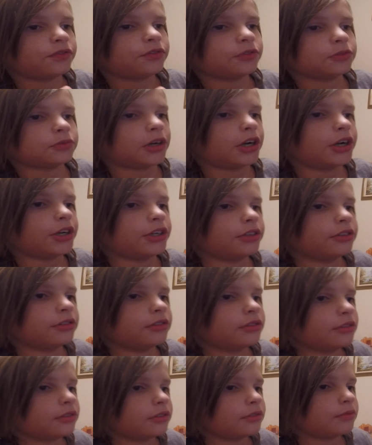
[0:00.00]
for
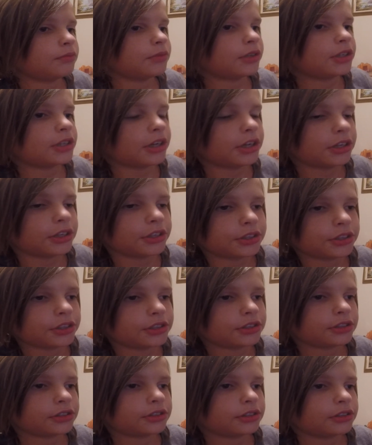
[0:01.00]
Ryan
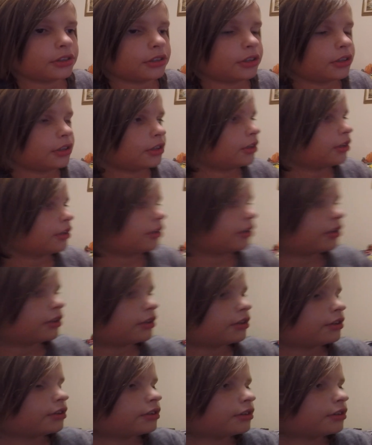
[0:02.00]
because. Because, like,